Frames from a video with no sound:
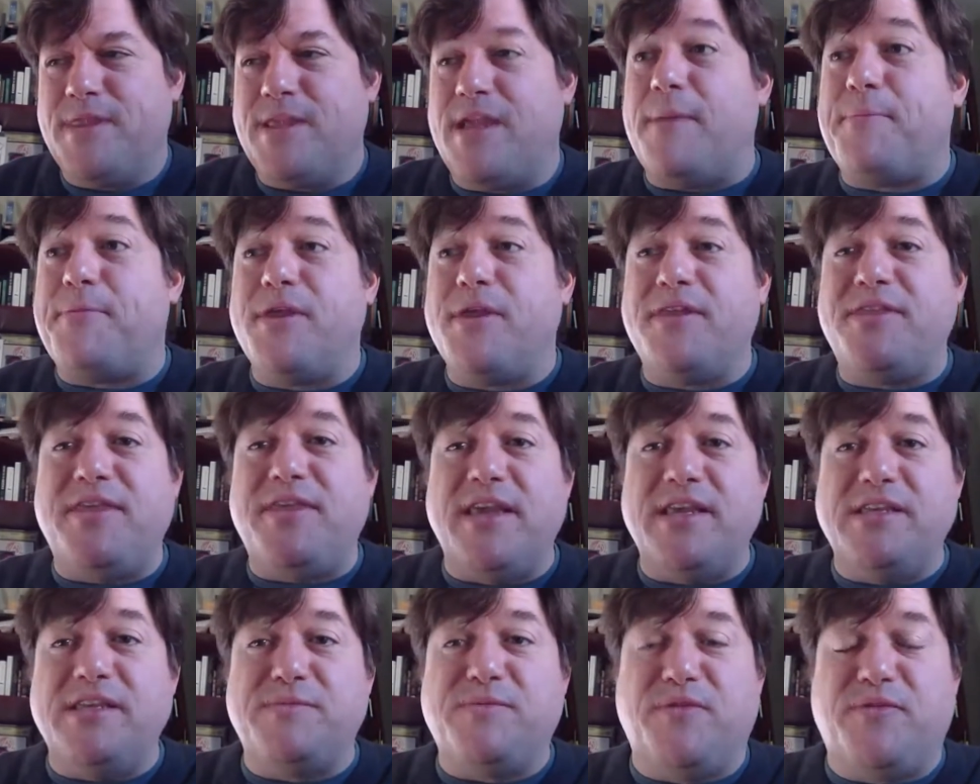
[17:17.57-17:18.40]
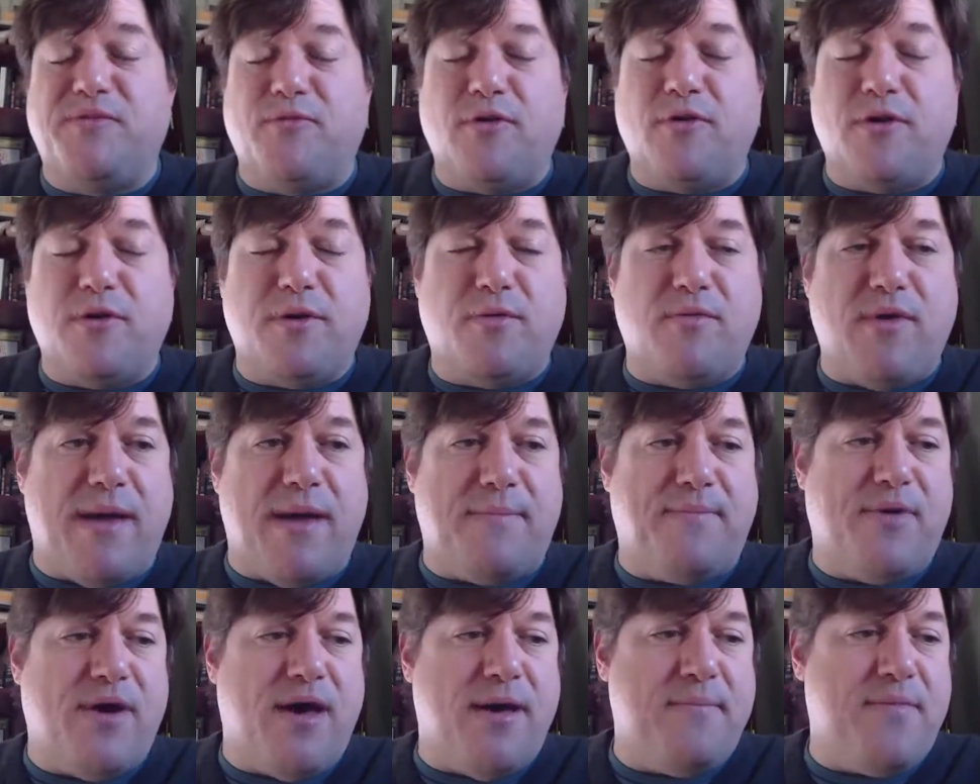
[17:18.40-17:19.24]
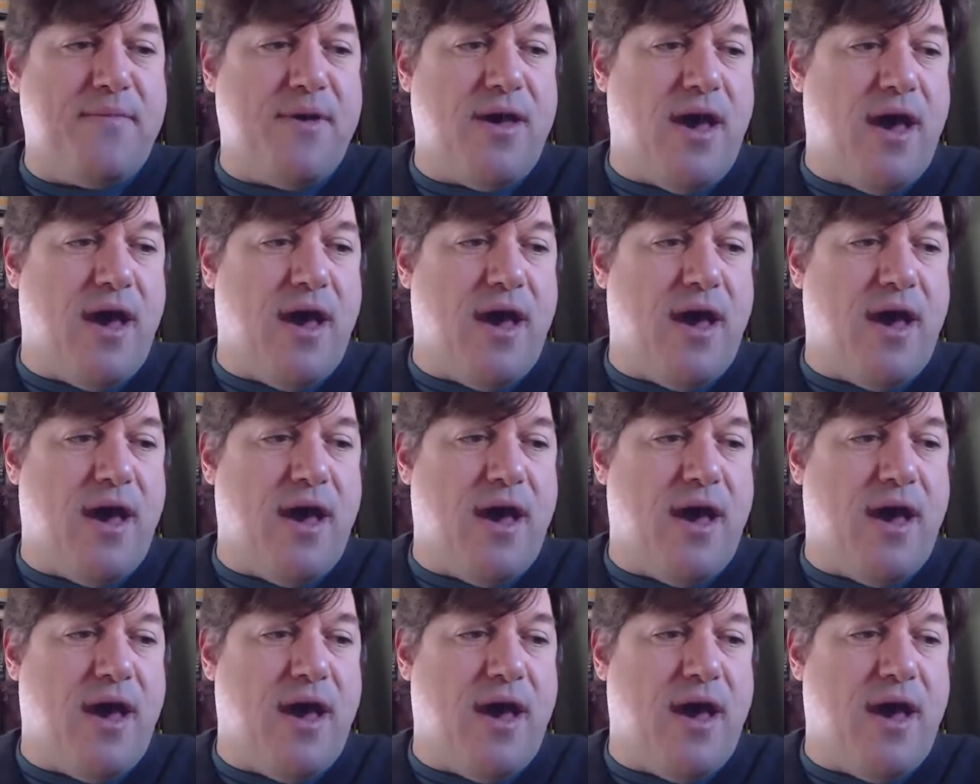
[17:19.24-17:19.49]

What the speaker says: Couple of things before we wrap up.